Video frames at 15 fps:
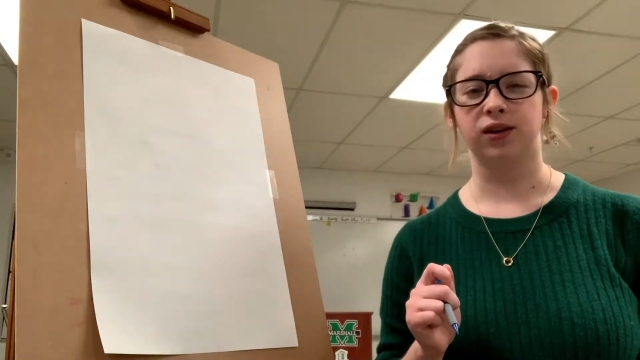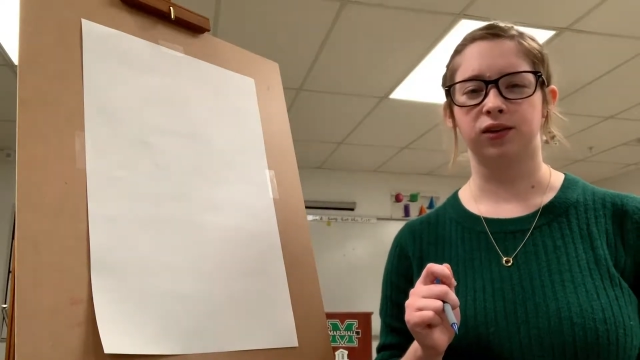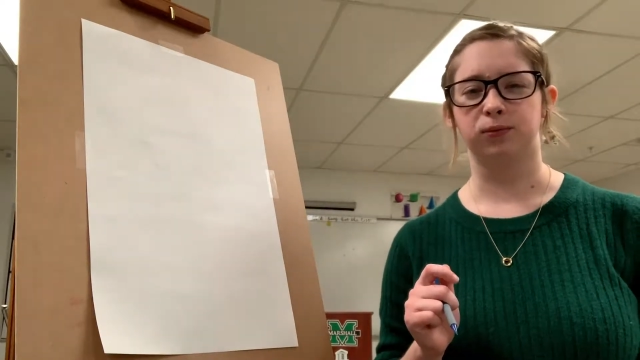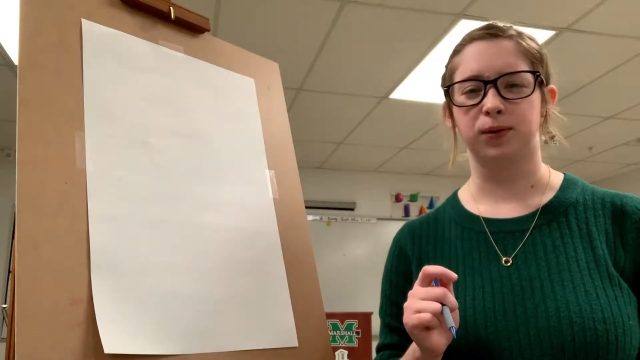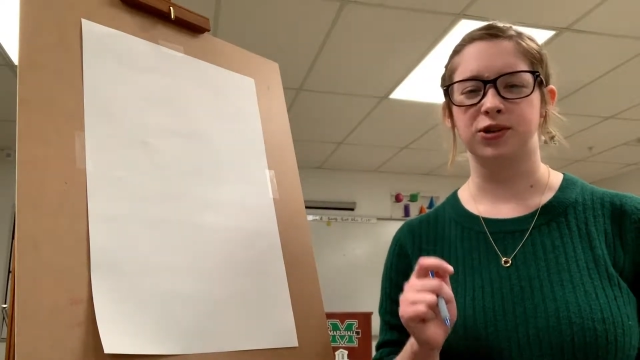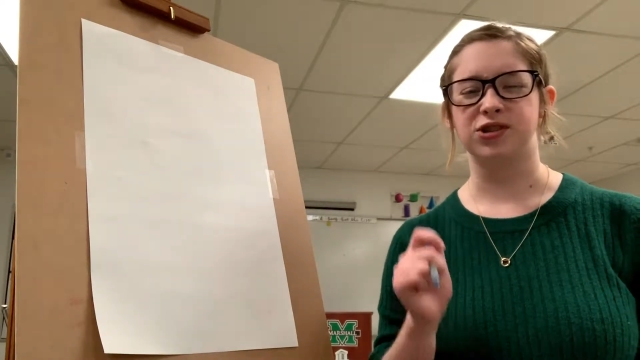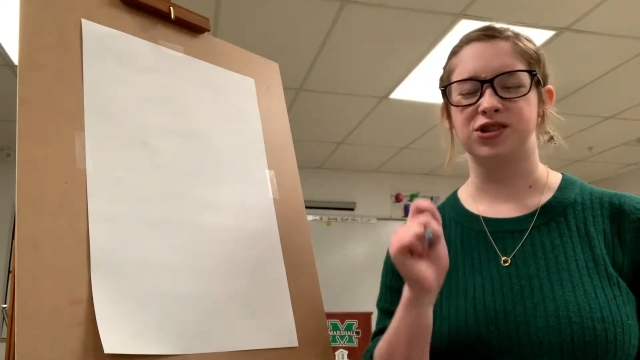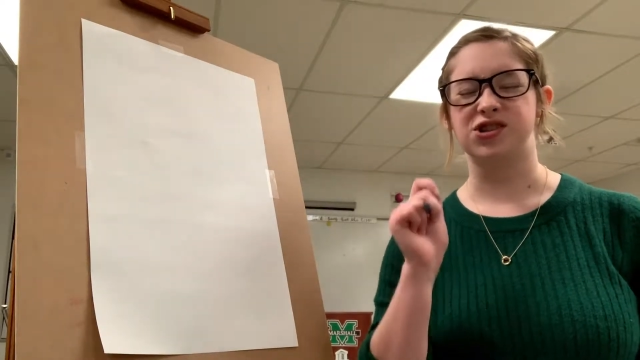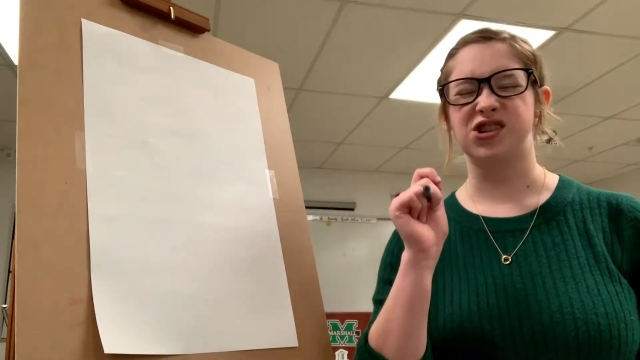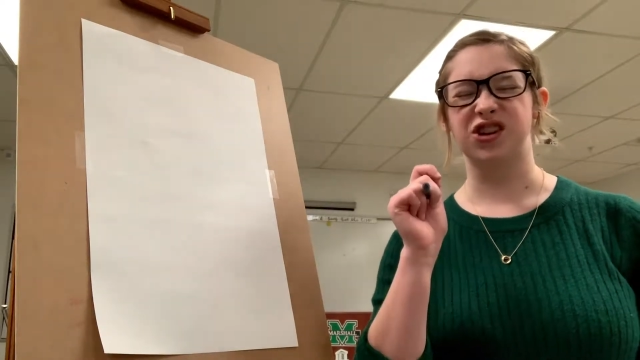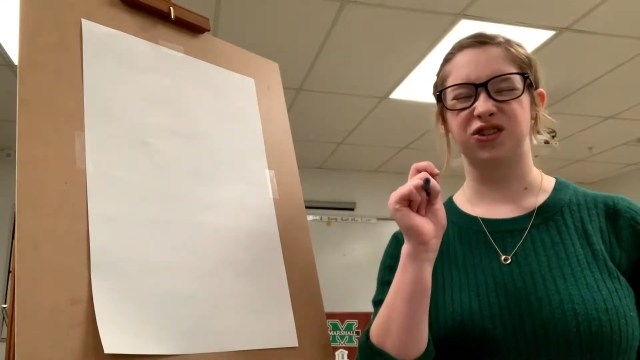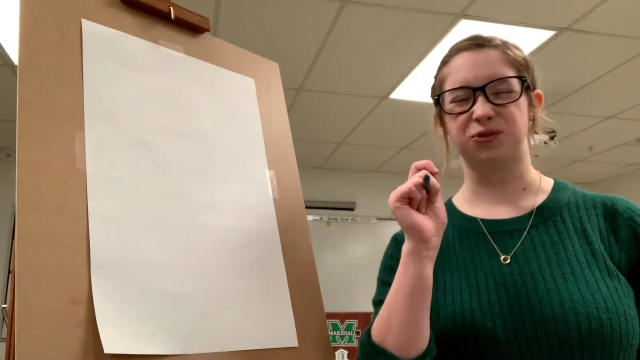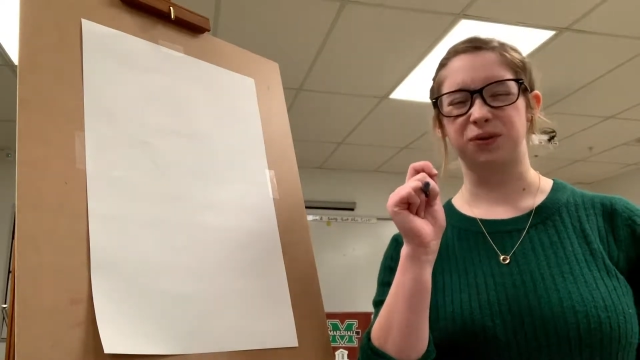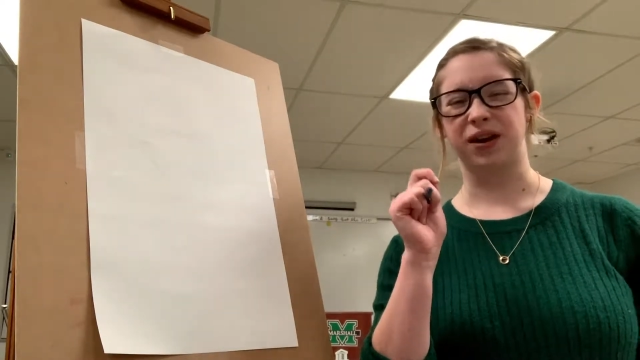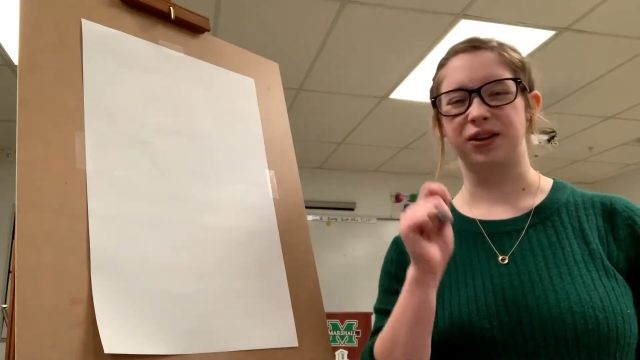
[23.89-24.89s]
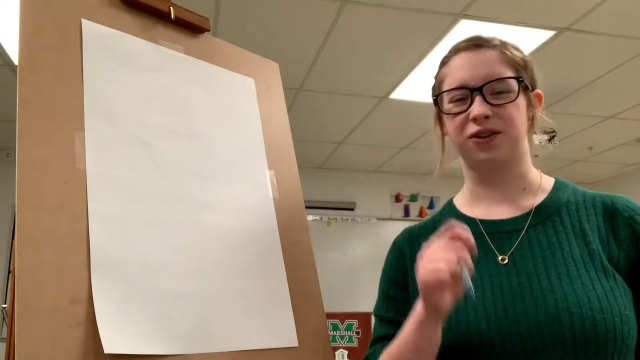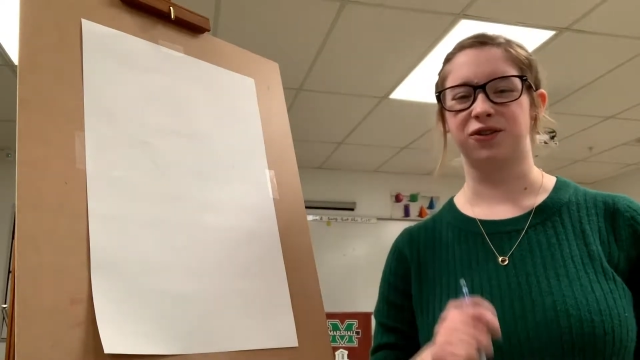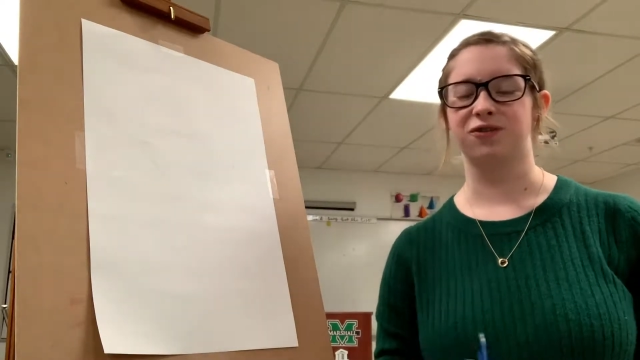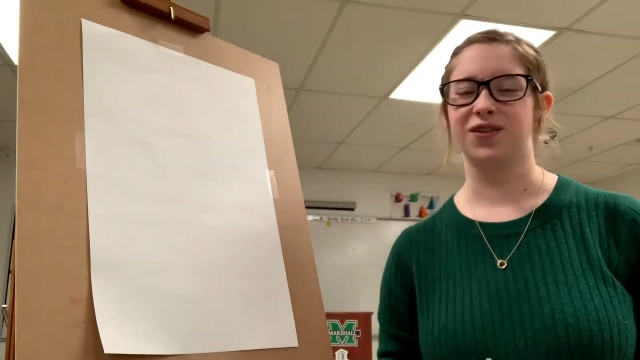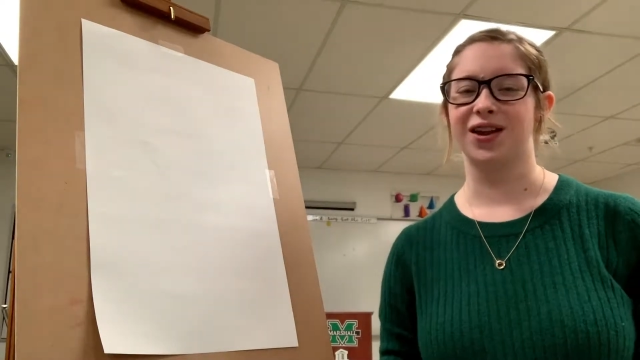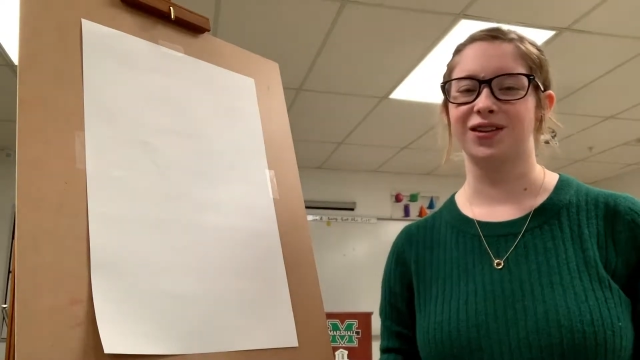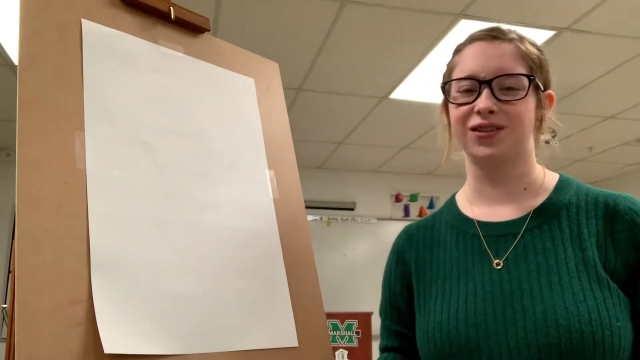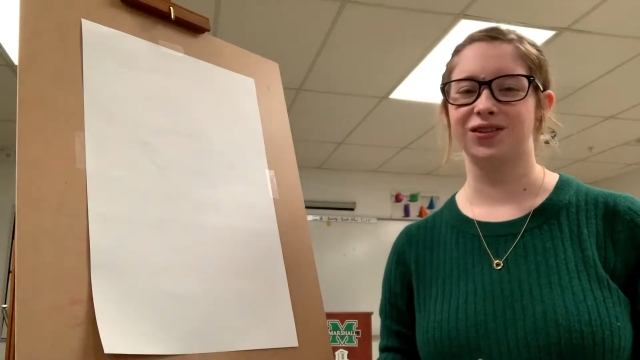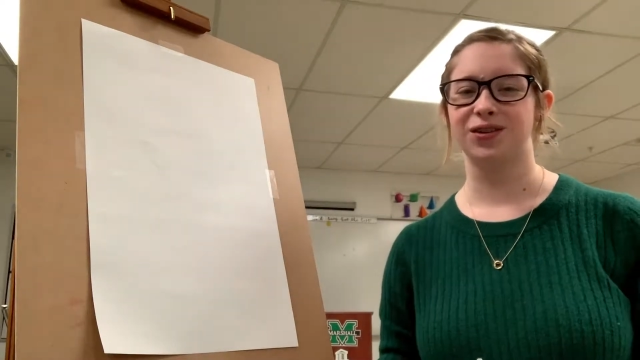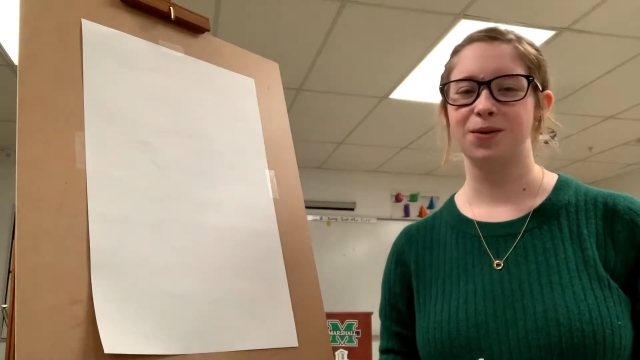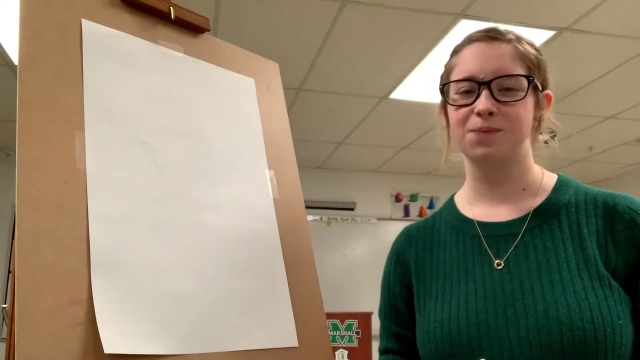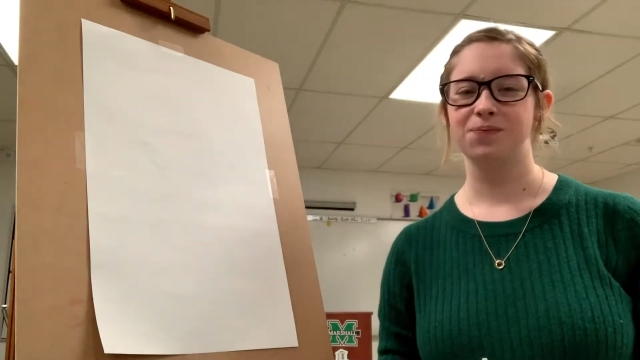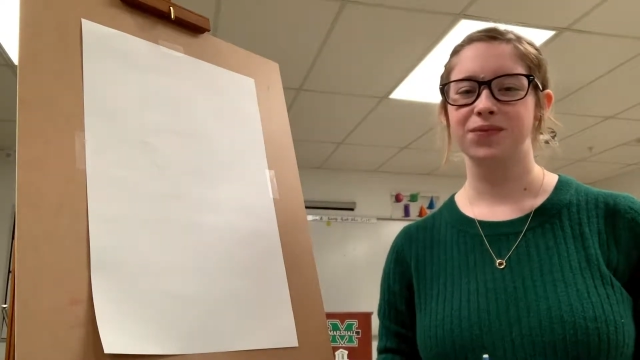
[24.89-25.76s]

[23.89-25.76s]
expression just right on a face.